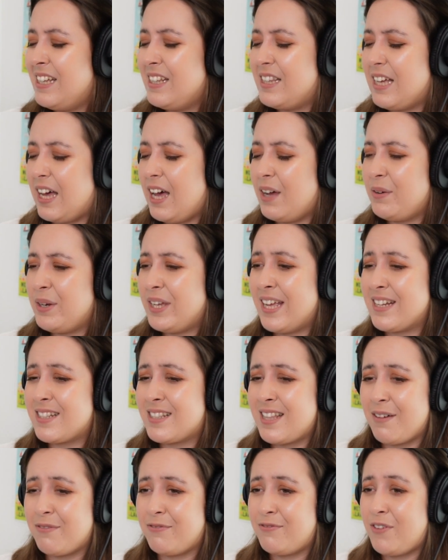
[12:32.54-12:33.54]
How he gets
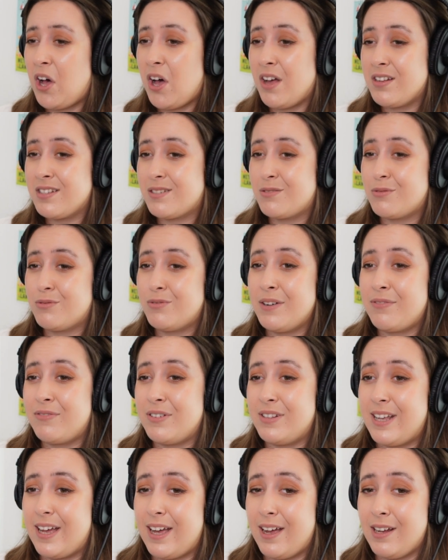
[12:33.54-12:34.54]
that fast riff
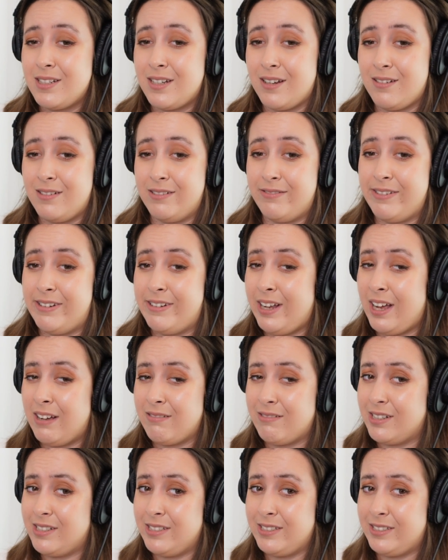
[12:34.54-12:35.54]
in there, I don't even
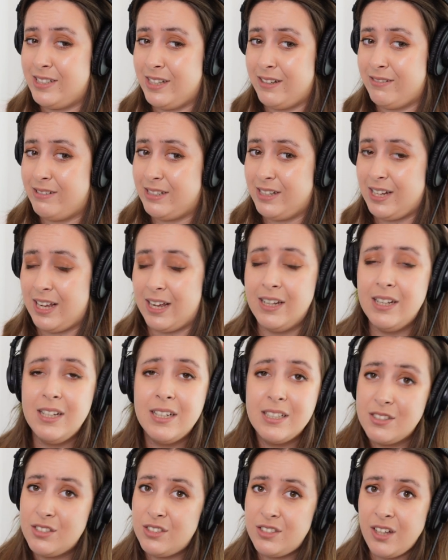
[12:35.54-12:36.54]
know what he's doing there.
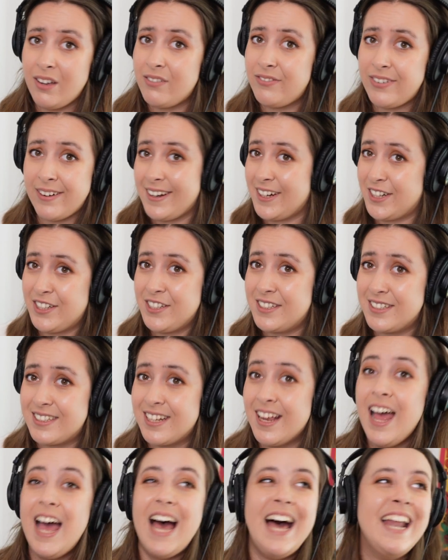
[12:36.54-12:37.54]
So very good.
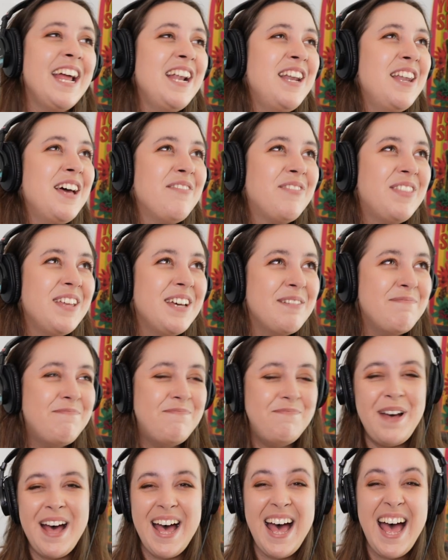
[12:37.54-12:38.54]
And I love the
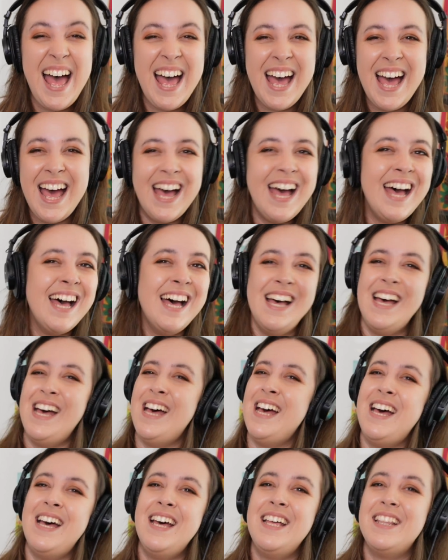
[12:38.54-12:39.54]

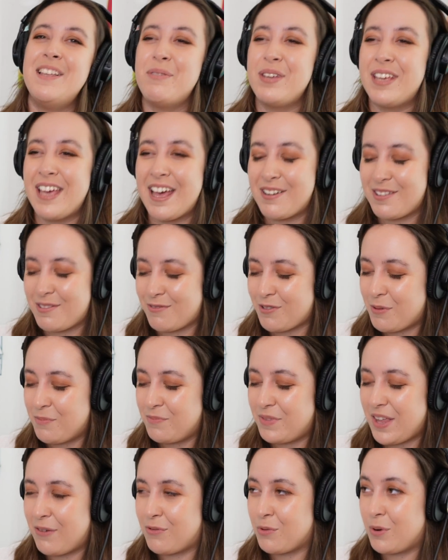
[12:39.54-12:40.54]
that we get
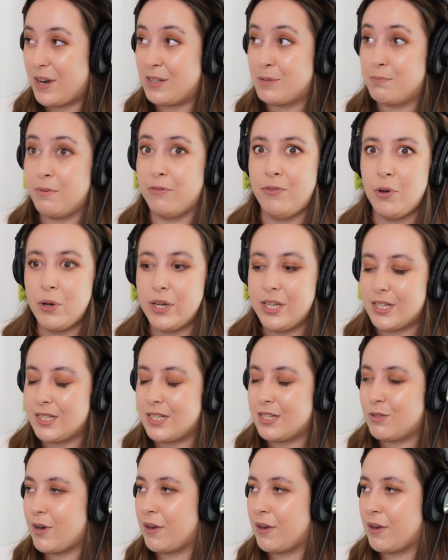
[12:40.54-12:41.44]
from everyone else before he does his